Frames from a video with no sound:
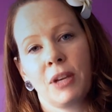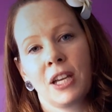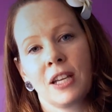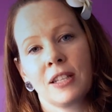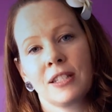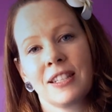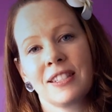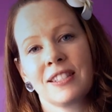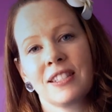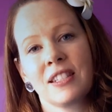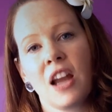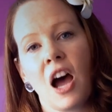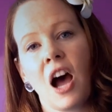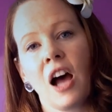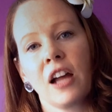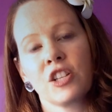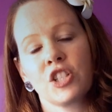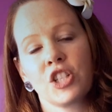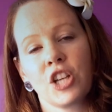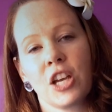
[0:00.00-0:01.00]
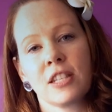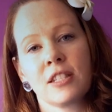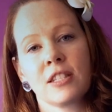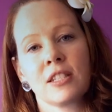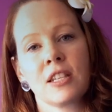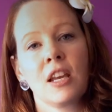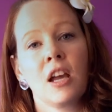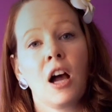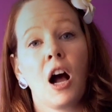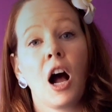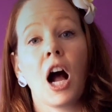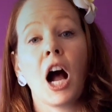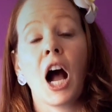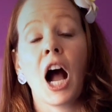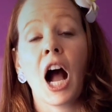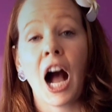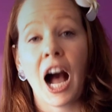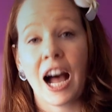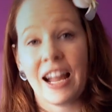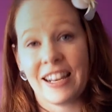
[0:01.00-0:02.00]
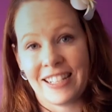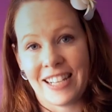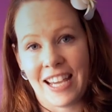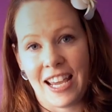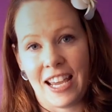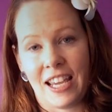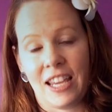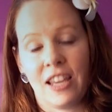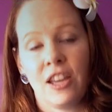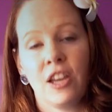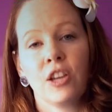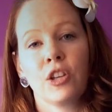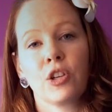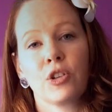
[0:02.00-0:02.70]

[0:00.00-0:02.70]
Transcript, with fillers: because it's not just a hot day,